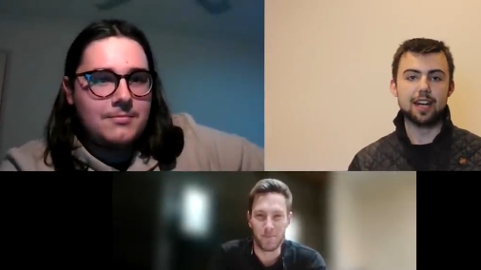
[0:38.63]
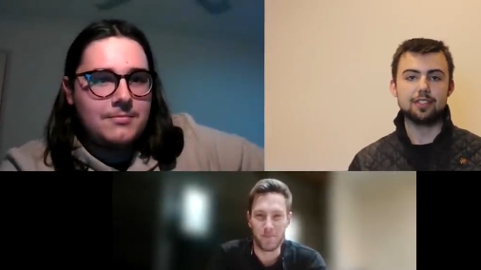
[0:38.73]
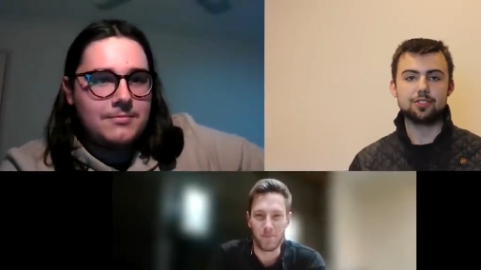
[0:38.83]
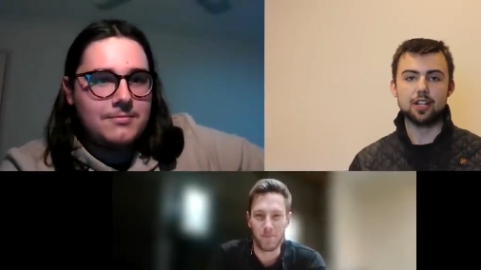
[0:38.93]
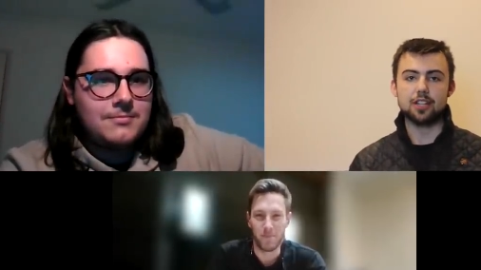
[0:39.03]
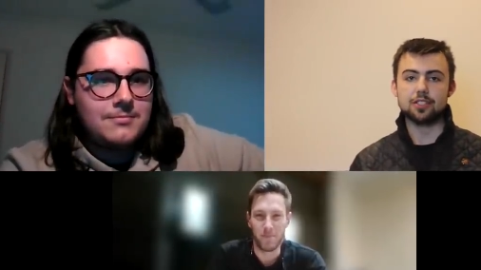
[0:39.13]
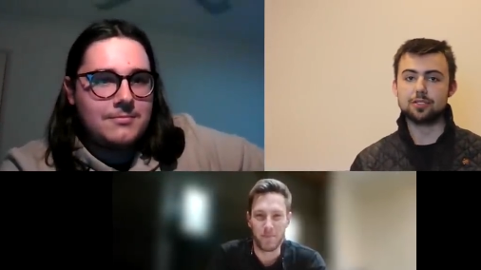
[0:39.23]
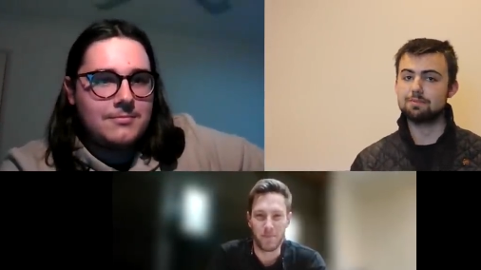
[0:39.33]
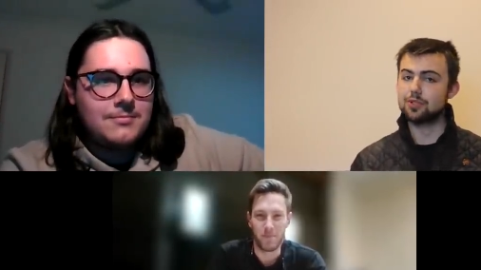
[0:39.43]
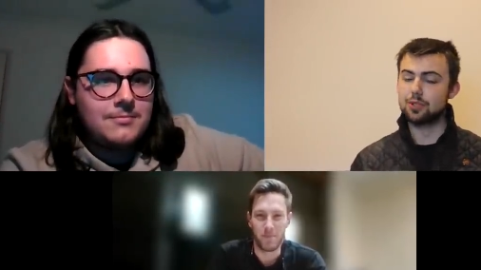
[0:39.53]
Speaker 1: and
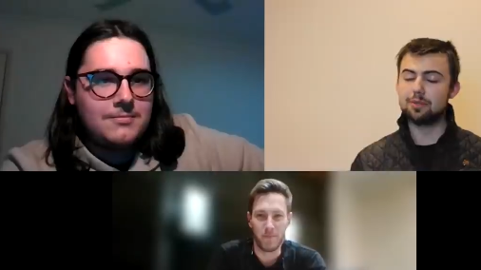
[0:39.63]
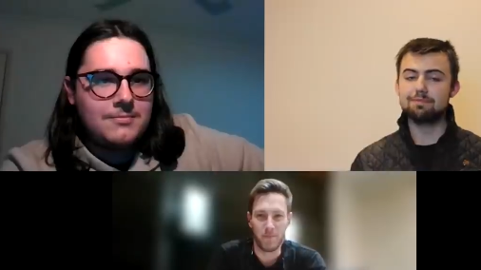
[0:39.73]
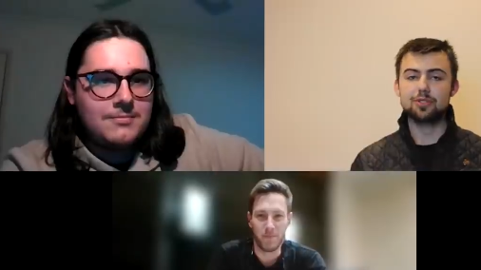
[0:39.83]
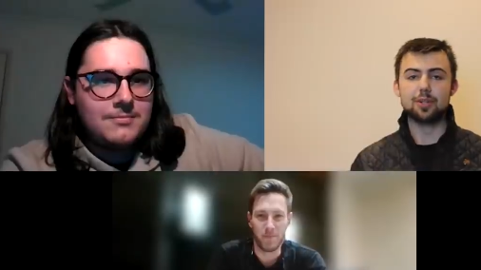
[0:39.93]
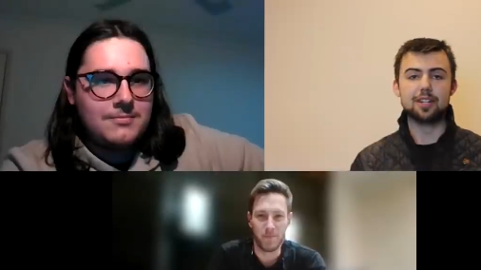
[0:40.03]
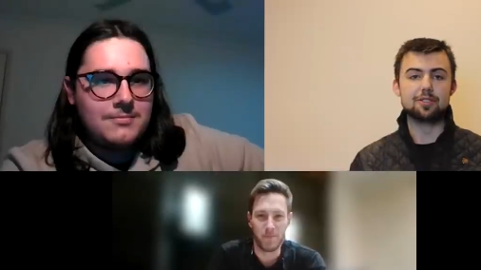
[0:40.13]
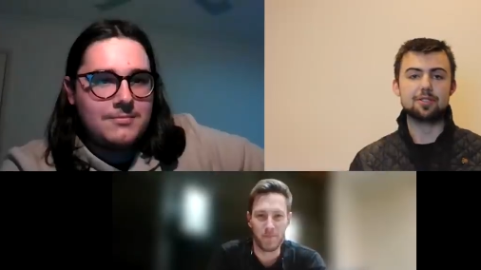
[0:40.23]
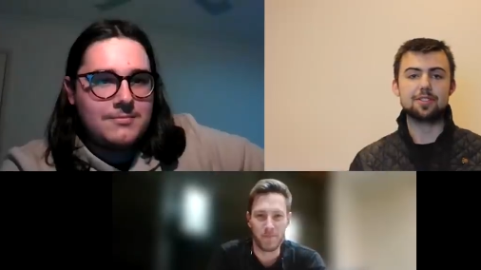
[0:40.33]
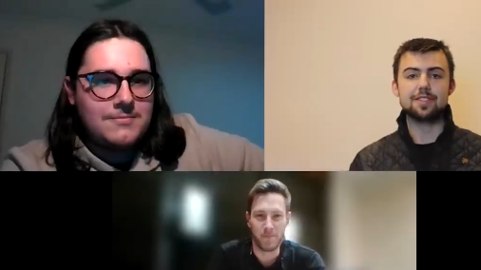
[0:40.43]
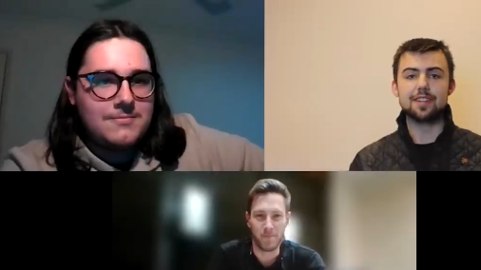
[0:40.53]
Josh. Sean, do you want to
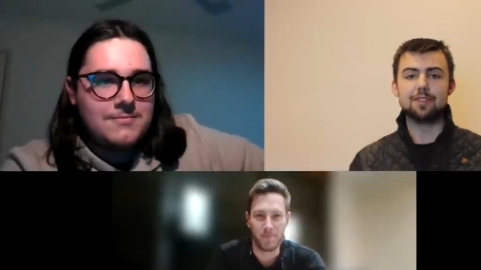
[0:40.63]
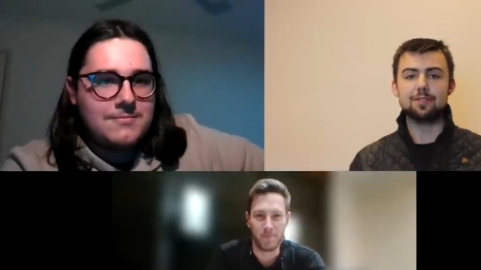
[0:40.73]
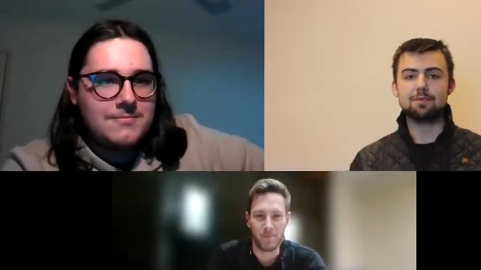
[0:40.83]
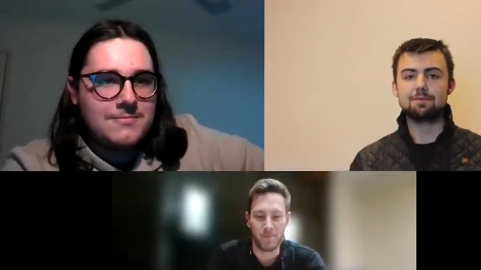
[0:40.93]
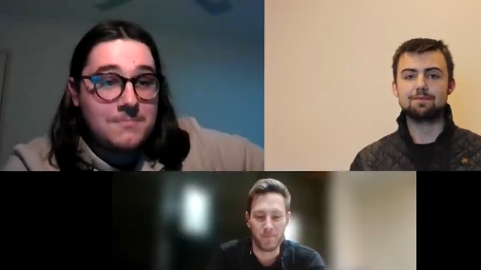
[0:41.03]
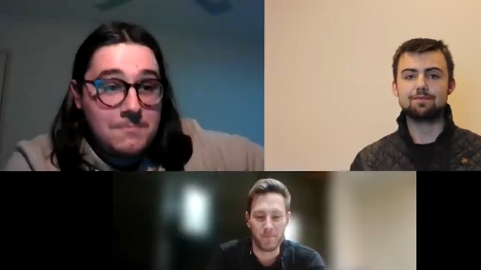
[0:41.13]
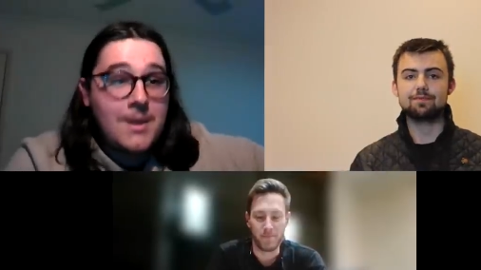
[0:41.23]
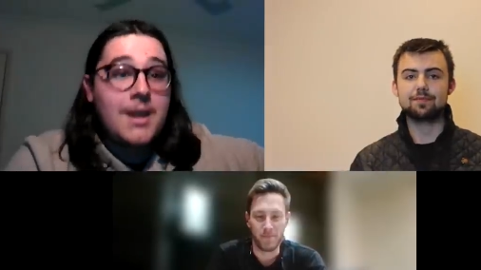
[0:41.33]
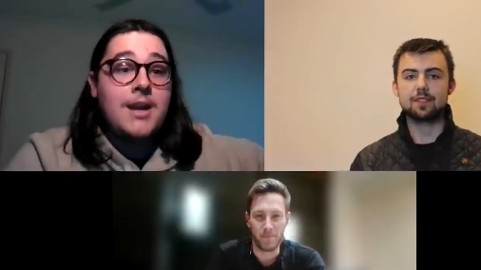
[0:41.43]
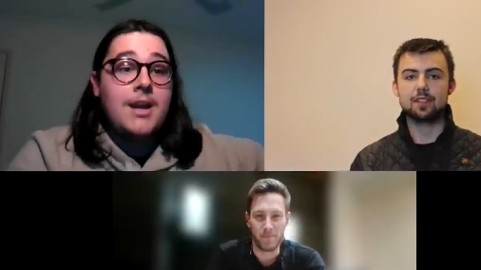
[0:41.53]
introduce yourself?
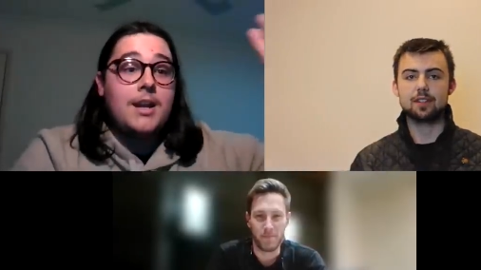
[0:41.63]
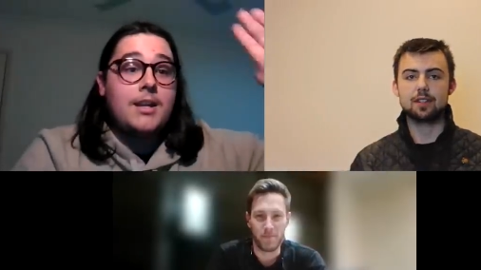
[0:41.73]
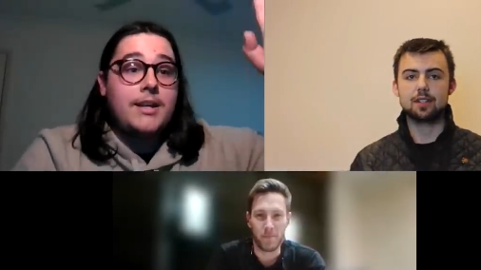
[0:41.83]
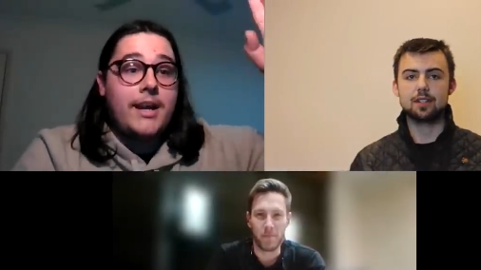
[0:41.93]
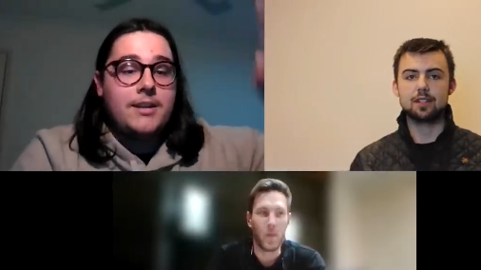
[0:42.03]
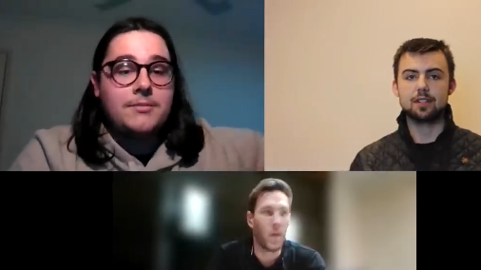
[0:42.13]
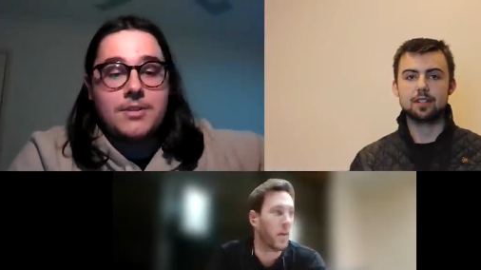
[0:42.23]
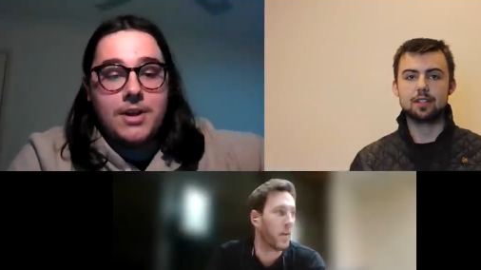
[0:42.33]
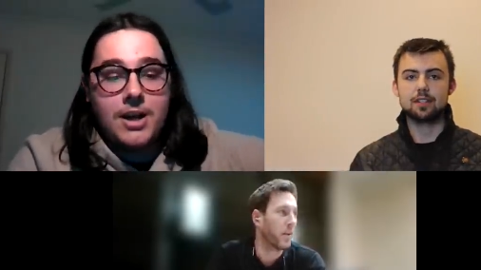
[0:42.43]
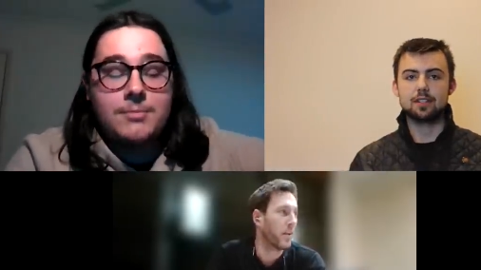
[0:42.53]
Speaker 2: G'day,
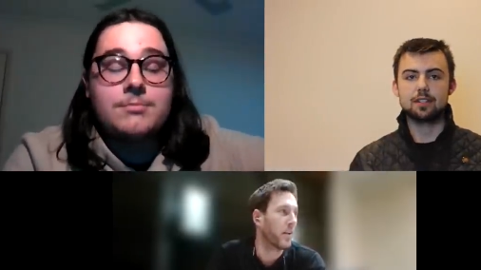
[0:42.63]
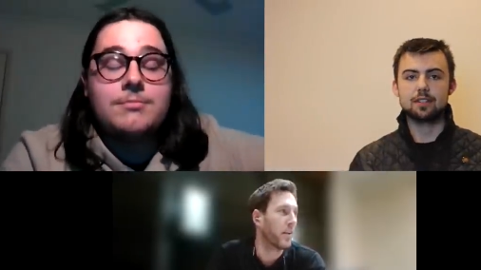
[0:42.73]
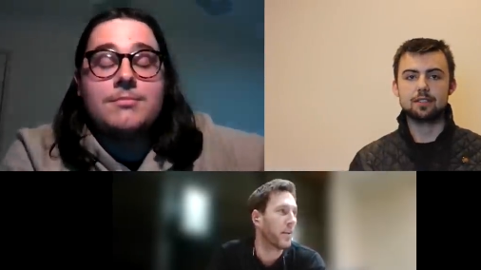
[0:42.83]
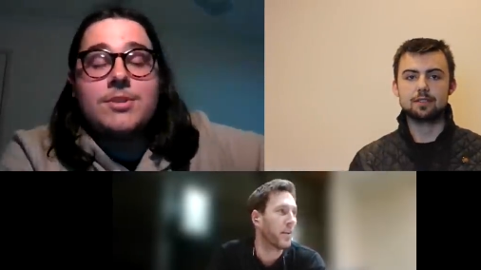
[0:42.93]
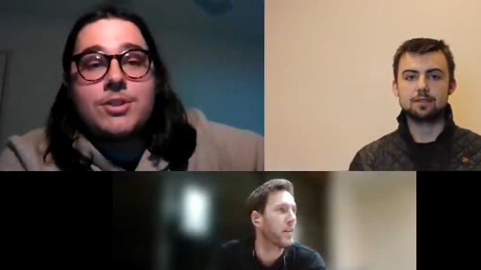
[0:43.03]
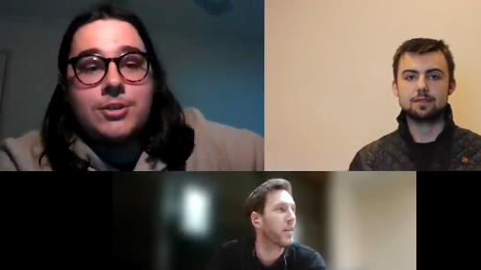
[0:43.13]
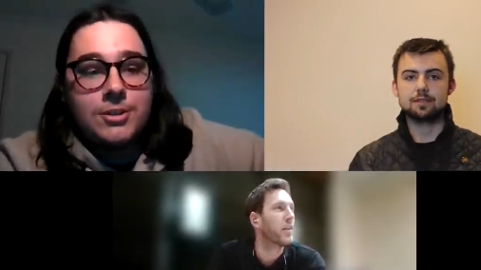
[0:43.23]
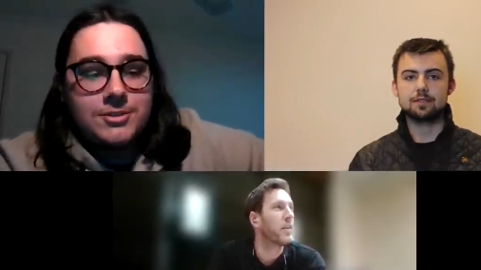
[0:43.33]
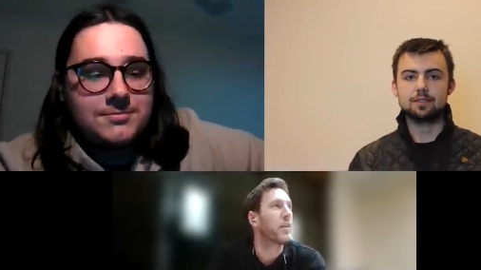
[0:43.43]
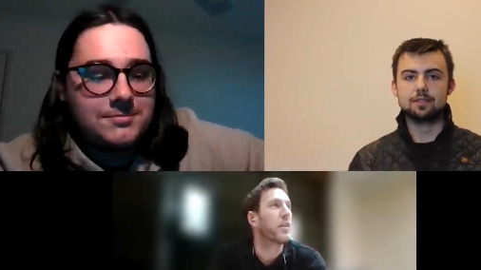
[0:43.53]
I'm
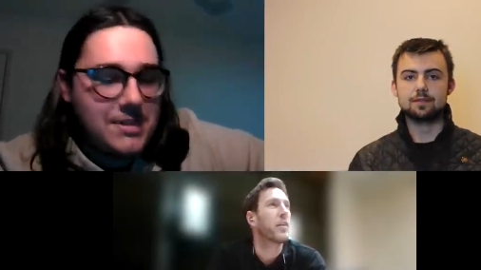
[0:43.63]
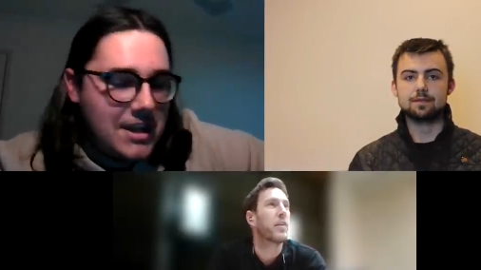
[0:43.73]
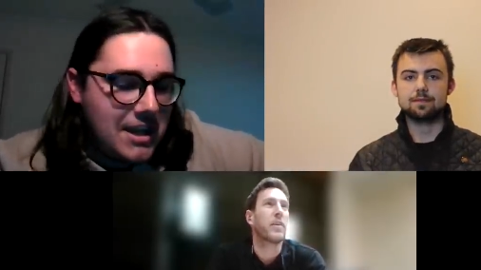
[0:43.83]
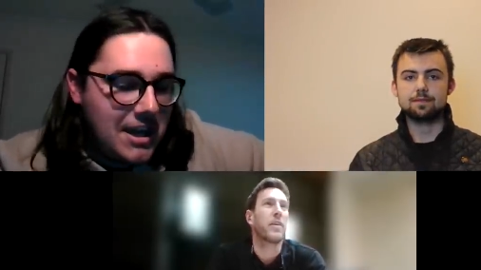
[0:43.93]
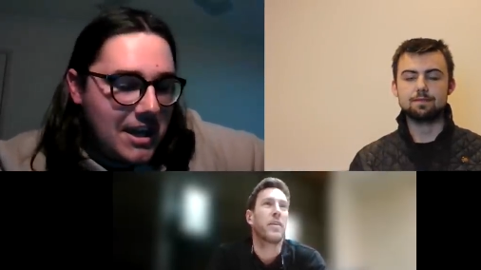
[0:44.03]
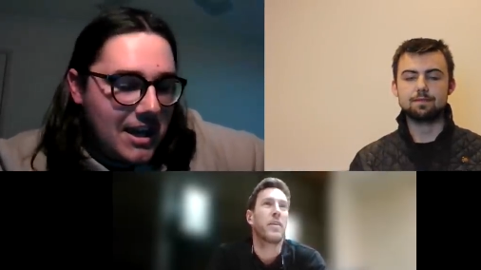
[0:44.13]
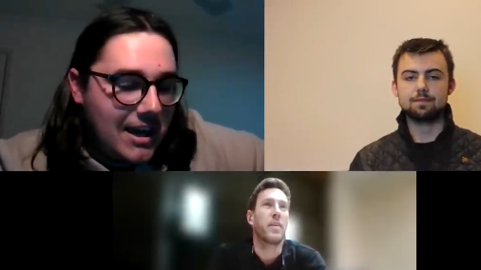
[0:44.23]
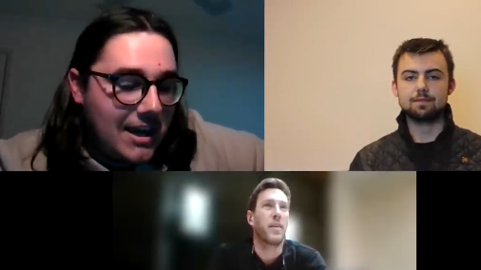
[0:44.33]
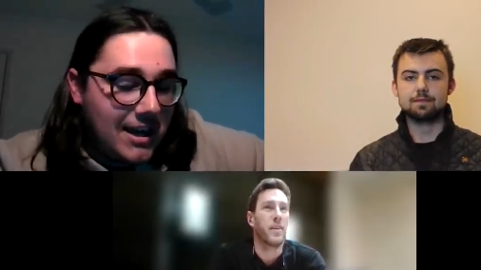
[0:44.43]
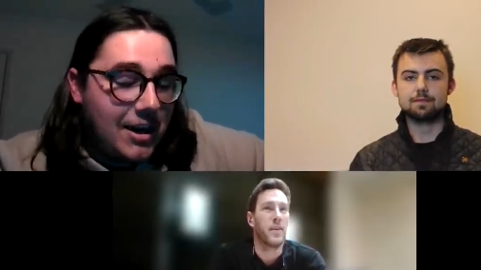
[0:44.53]
Sean.
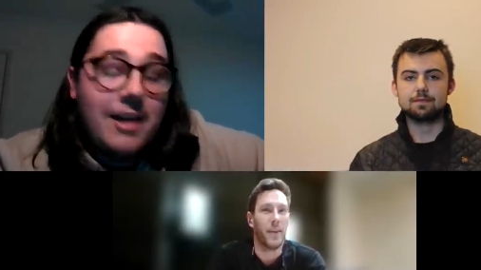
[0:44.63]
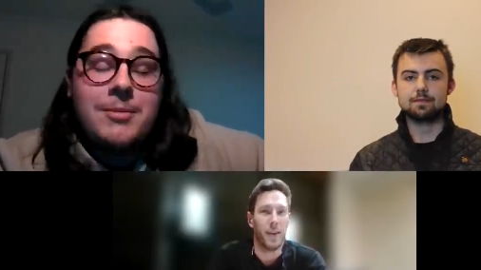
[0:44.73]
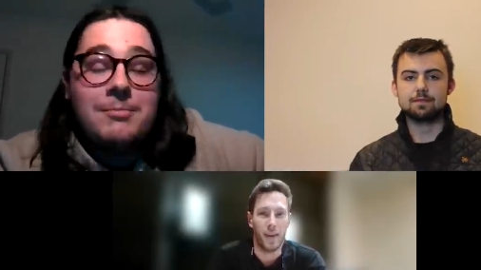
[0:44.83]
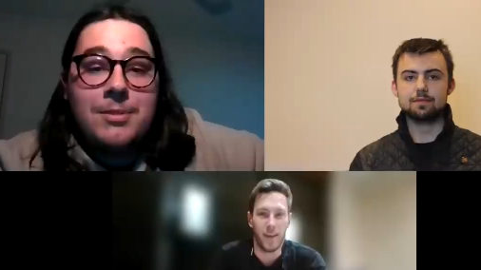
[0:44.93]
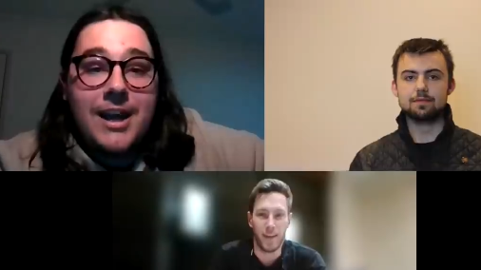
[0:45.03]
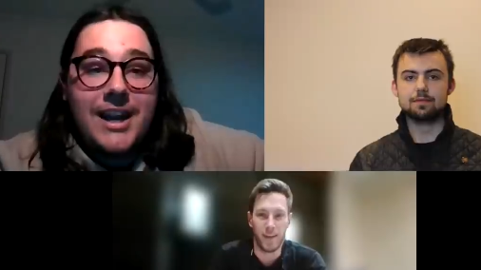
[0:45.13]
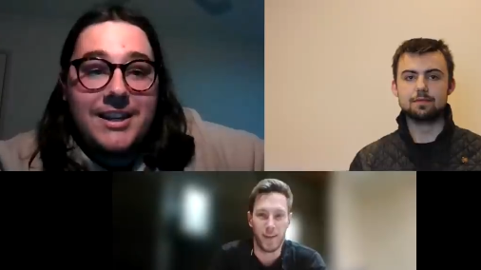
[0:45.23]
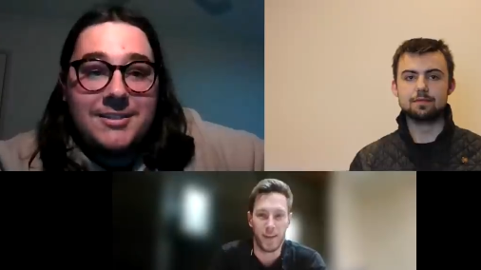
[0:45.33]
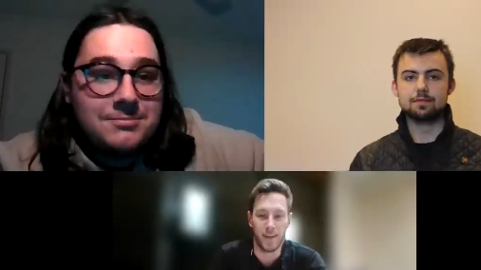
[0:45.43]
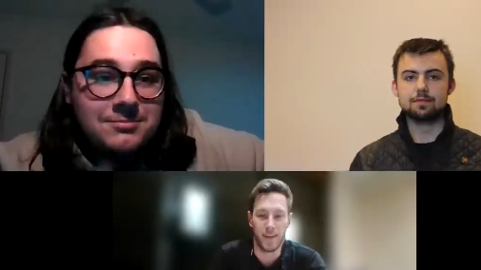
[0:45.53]
Uh, I've been
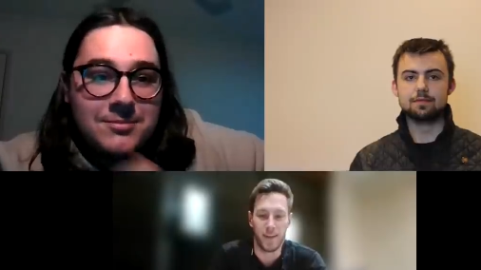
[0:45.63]
playing